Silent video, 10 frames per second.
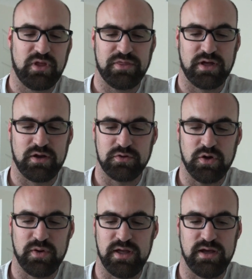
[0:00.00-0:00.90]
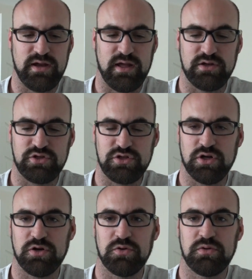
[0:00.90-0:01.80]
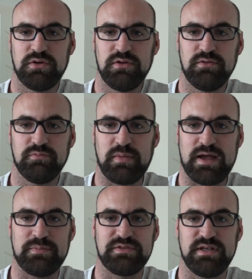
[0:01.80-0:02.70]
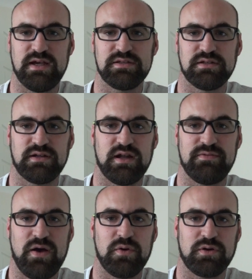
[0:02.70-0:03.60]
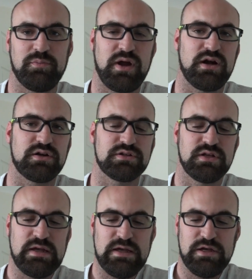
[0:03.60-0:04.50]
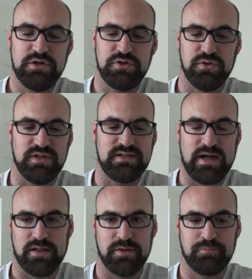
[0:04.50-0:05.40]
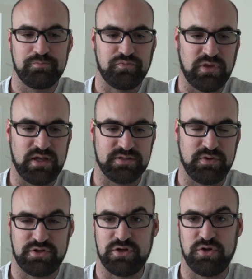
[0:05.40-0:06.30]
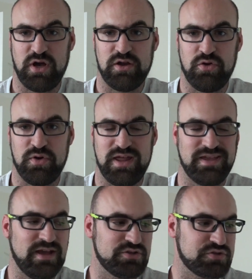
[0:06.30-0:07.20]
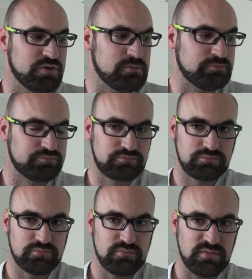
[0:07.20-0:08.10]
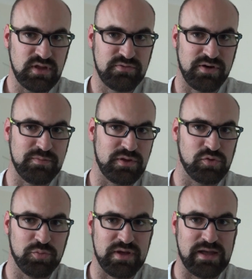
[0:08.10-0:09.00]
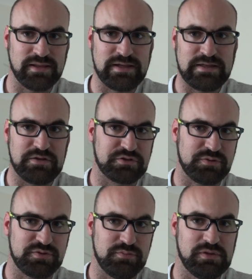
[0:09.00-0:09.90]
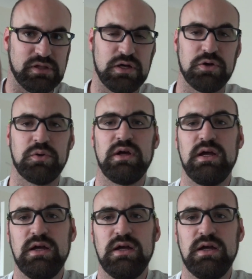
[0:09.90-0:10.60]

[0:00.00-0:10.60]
I thought I would go ahead and show my MCS and kind of how it compares to the Talon. As I mentioned, I do not own a Kestrel frame, but there will be a link in the description below